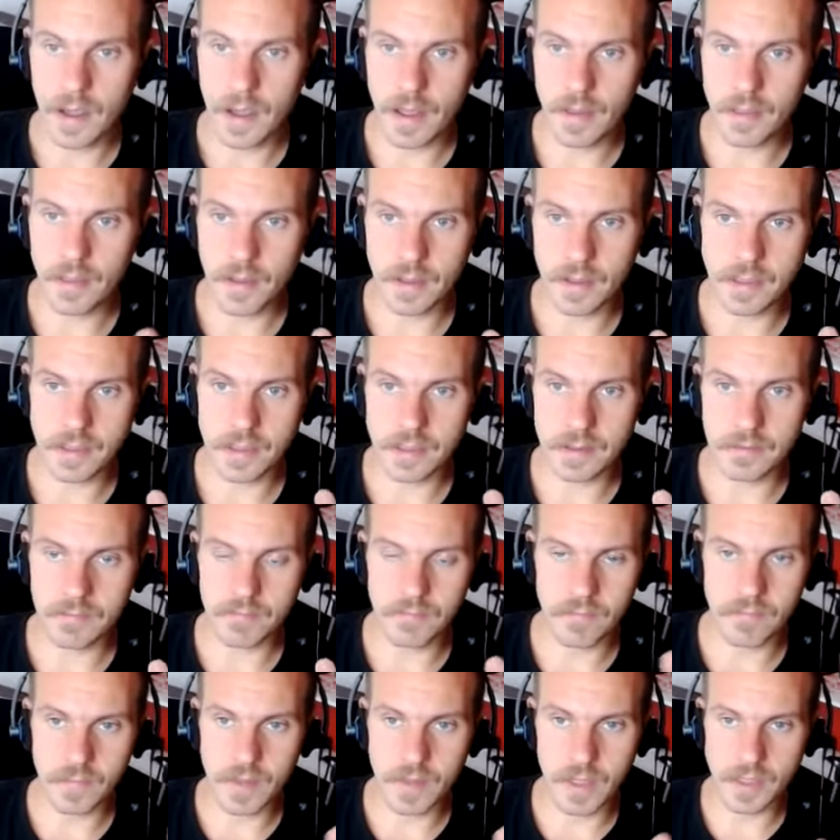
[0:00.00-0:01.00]

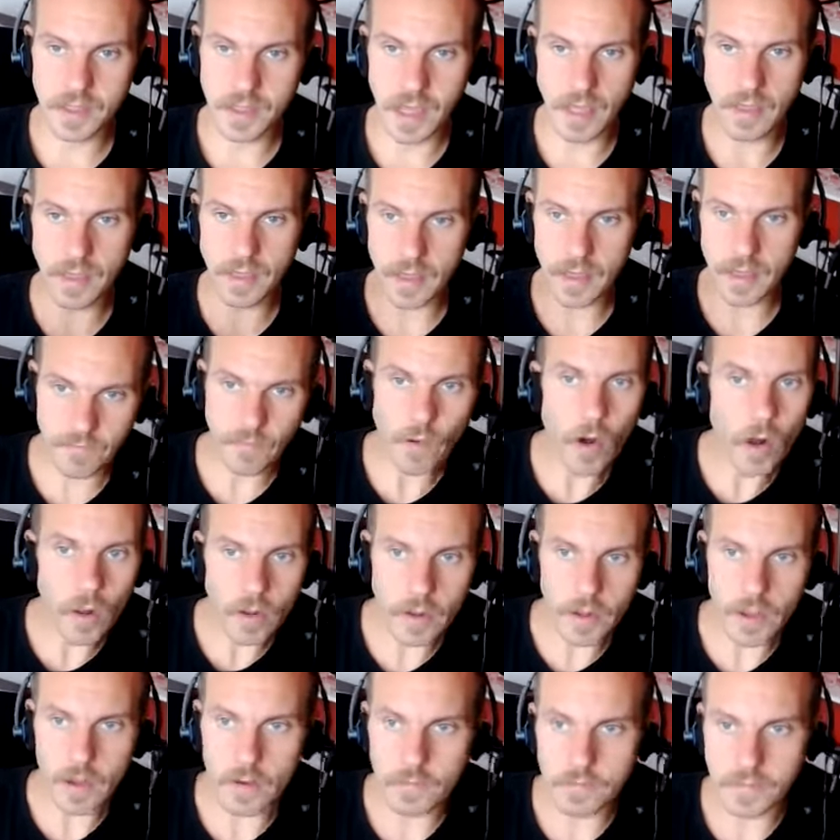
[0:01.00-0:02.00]
endless
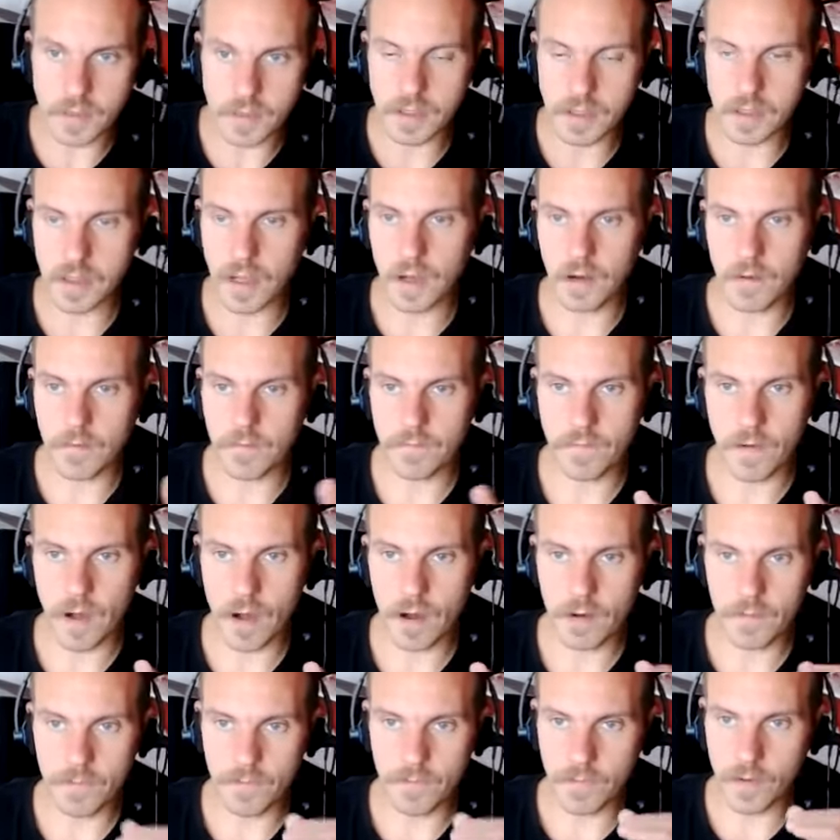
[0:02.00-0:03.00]
volumes of
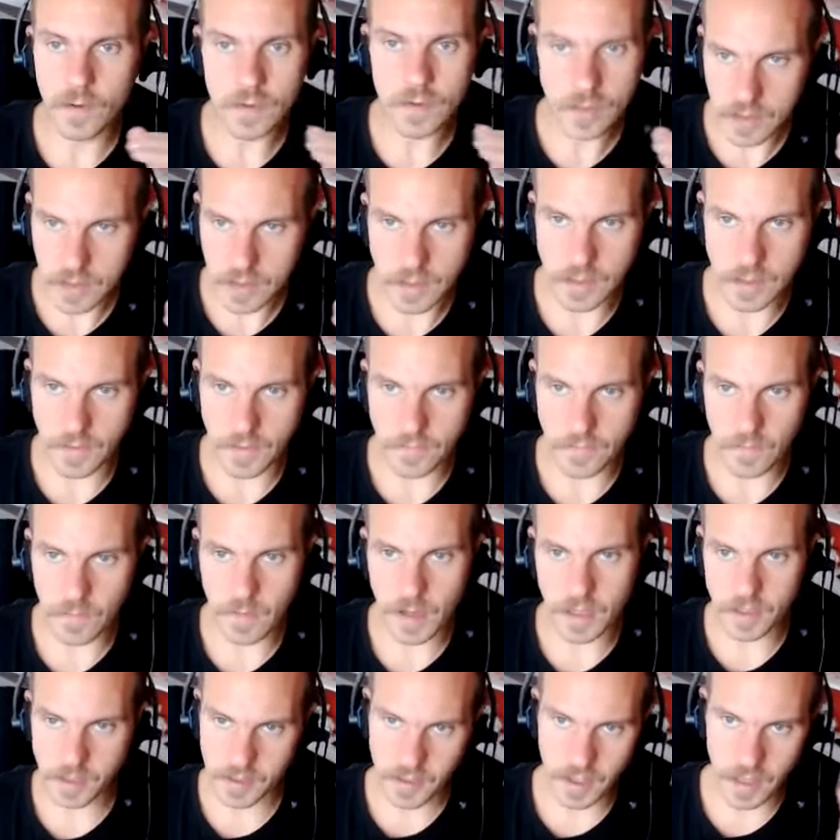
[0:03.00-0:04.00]
useless
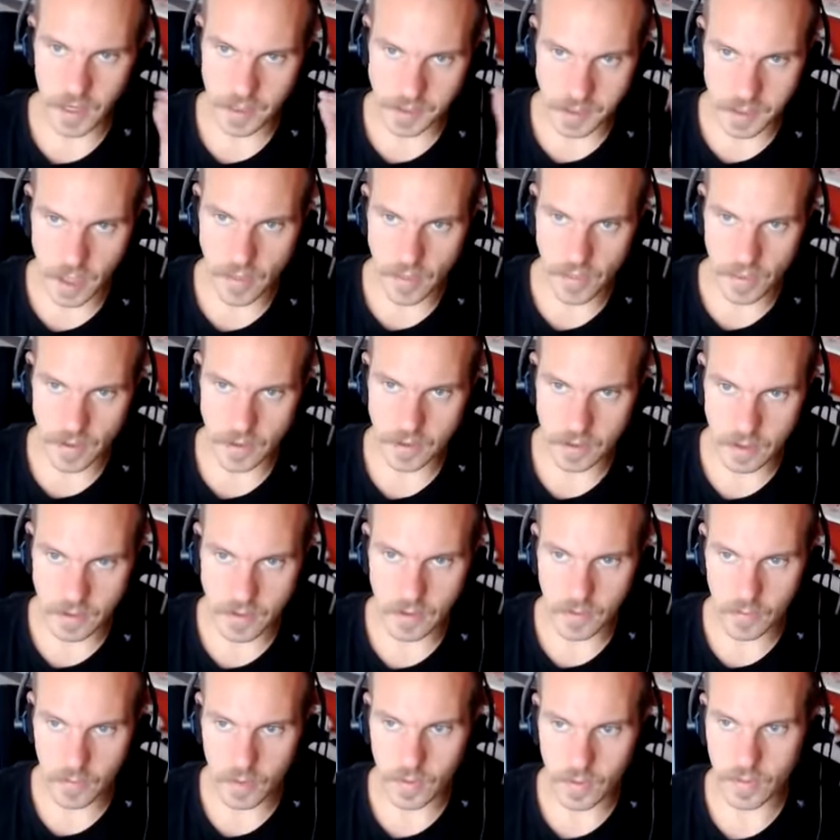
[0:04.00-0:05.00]
information that has nothing to
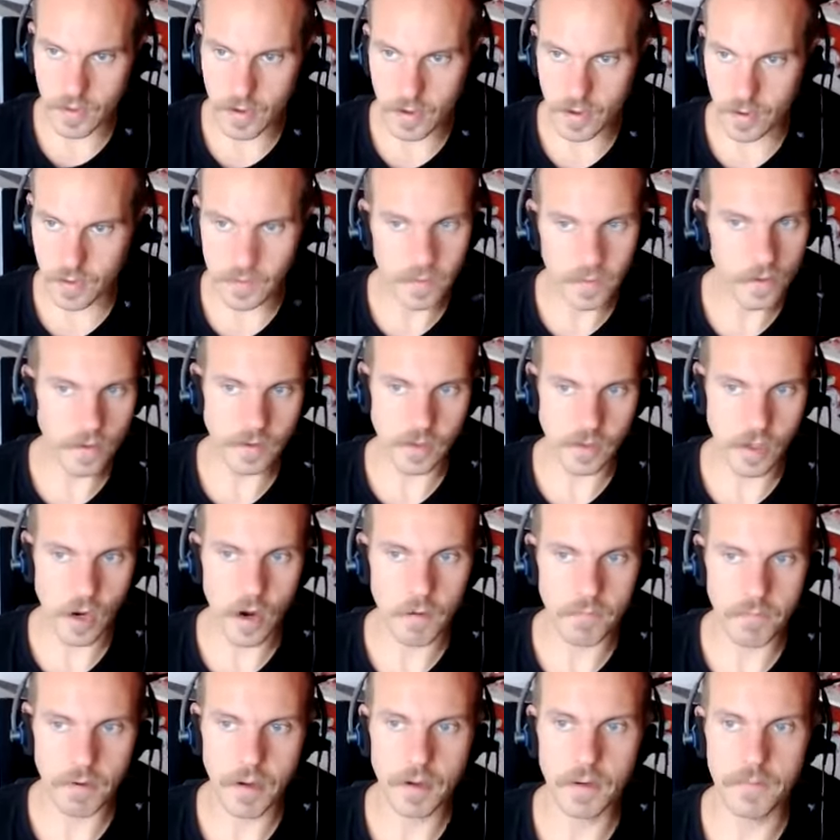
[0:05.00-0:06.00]
do with their
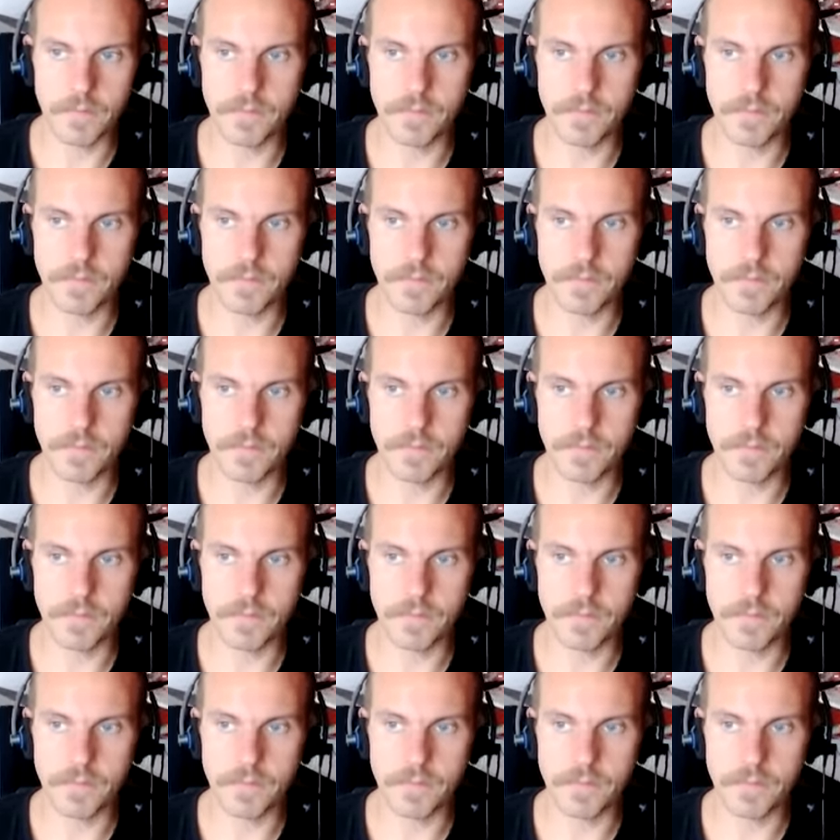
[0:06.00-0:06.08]
job.